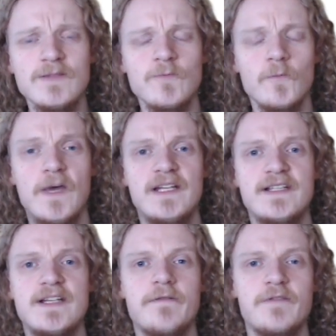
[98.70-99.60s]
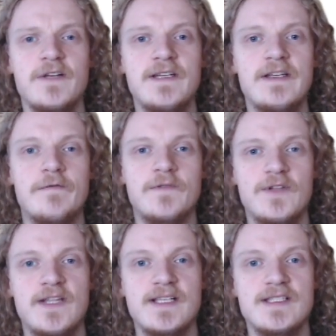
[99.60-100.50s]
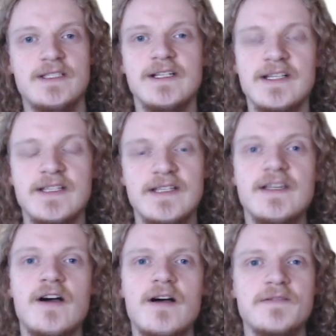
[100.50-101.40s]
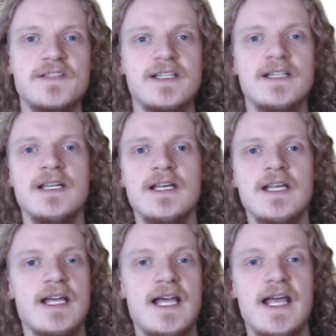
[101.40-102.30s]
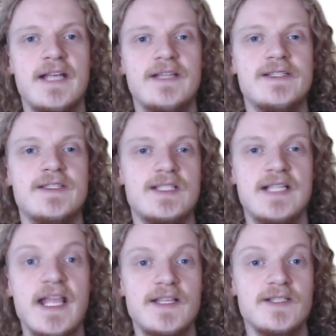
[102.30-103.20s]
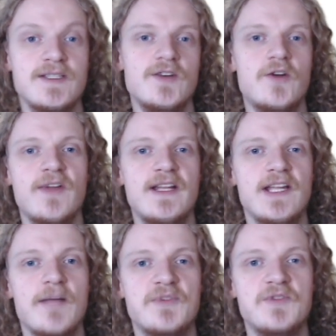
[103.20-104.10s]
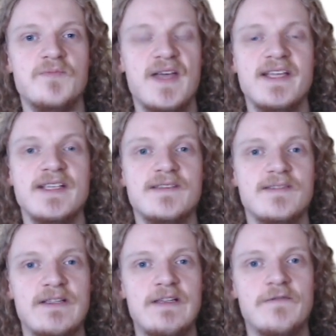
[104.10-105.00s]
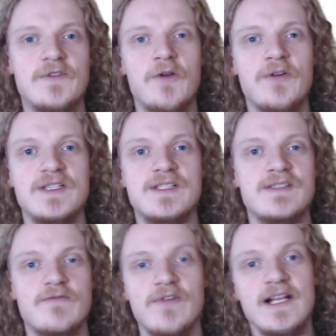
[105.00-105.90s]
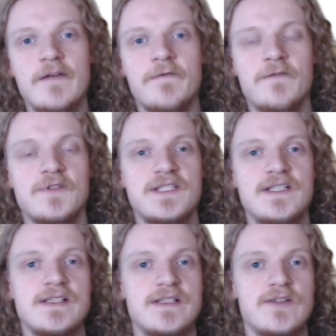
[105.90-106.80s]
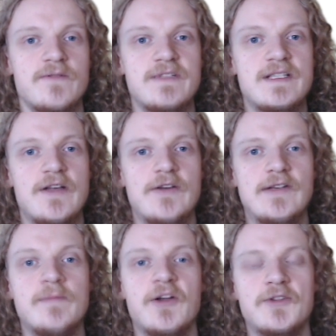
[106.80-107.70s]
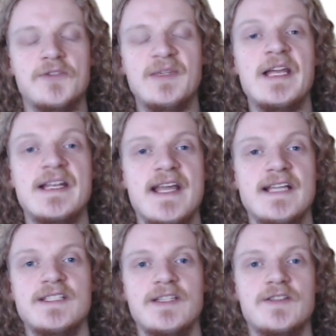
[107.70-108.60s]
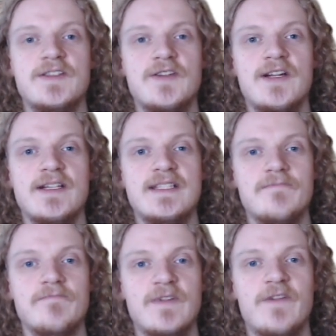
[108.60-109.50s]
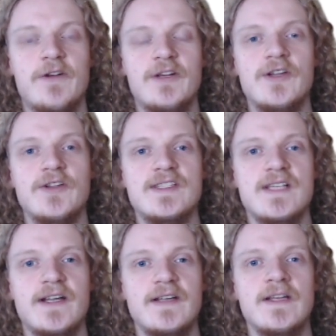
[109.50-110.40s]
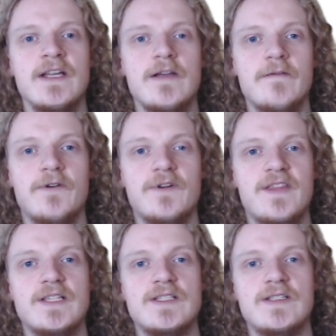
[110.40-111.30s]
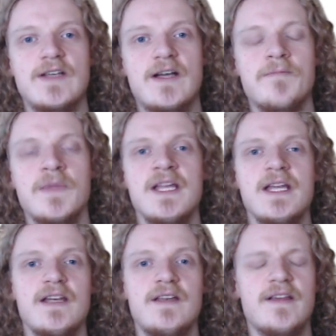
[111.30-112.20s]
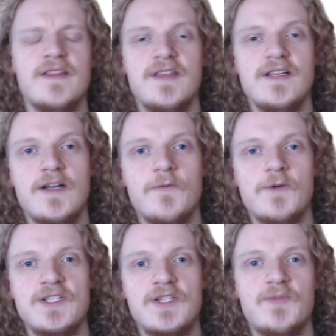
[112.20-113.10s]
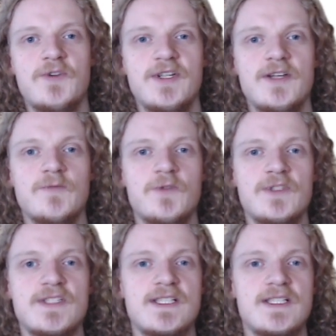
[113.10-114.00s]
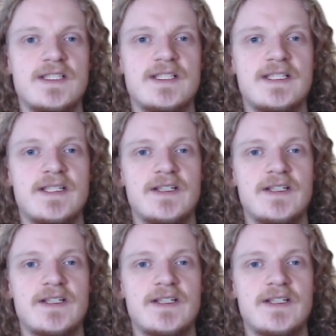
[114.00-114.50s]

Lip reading: well in F3, if not next year, then the year after. And Slater is already up to pace, even though his real F4 season is obviously only about to begin next year, so that's a very good sign for the things to come. The other thing I wanted to point out is